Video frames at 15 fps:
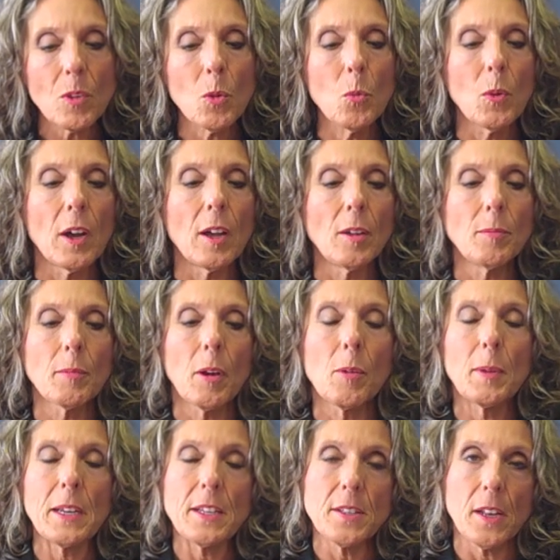Well, while
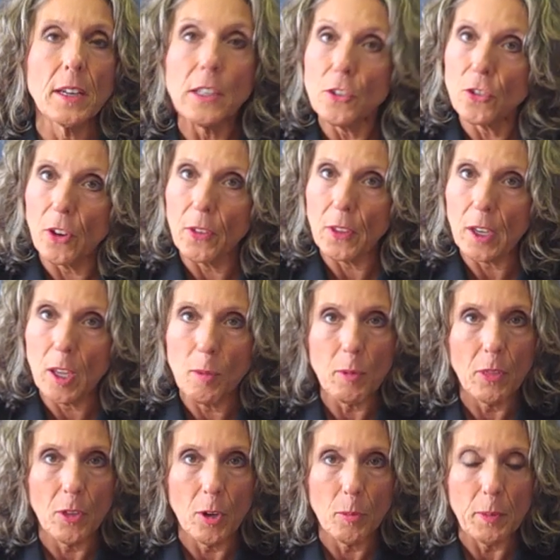many studies show that
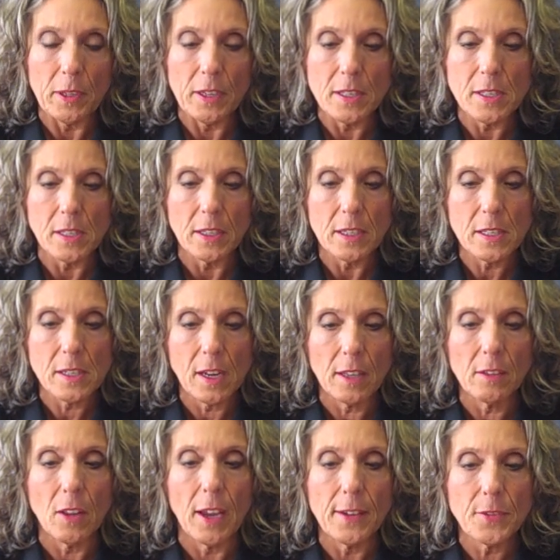chemotherapy doesn't
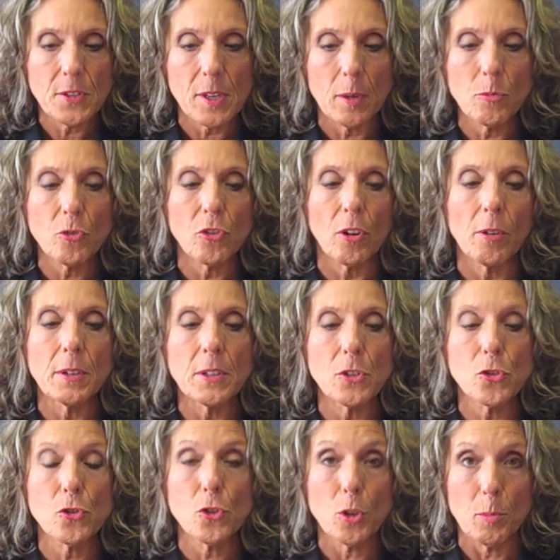extend life, some show a
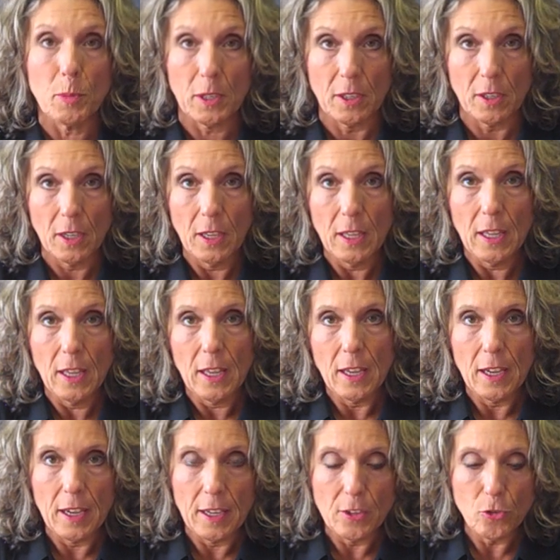disturbing
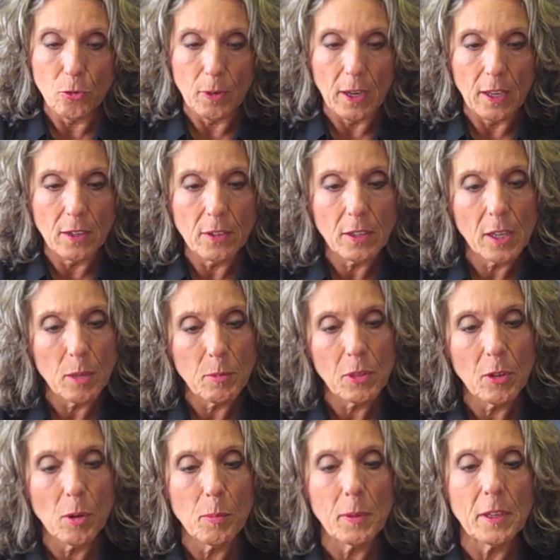uh, trend.
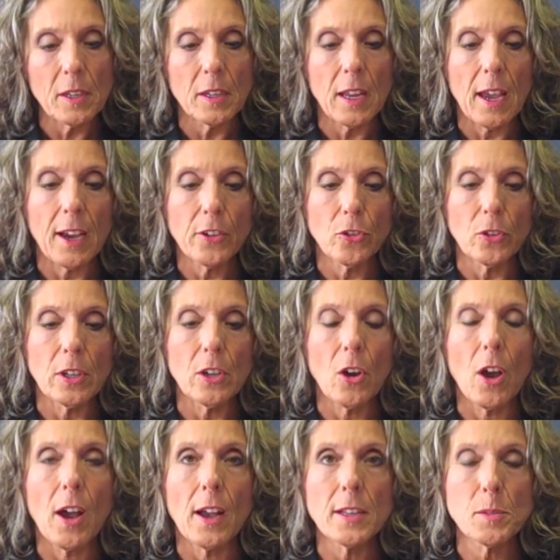Chemotherapy can actually
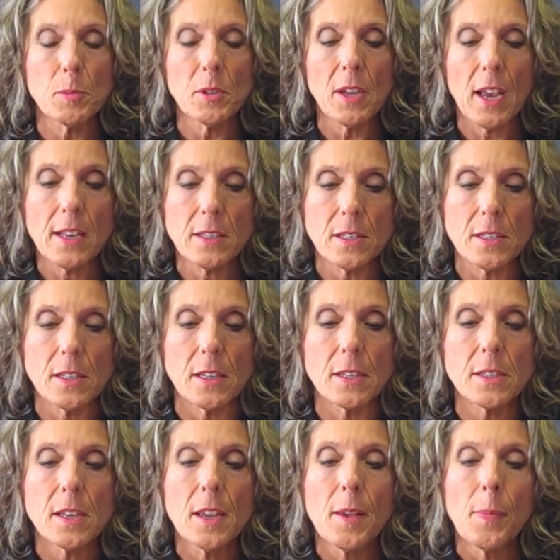cause
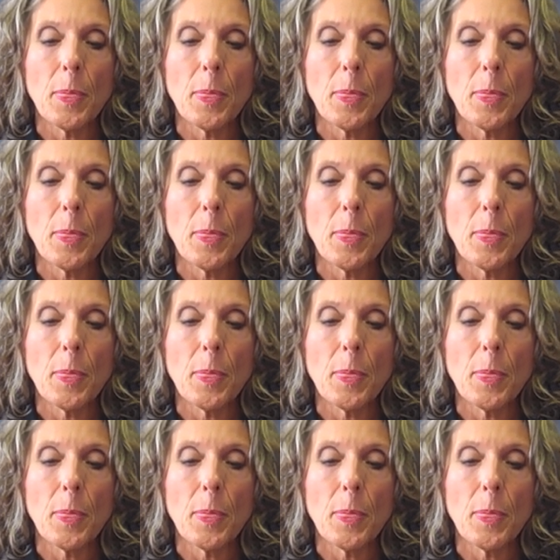metastases.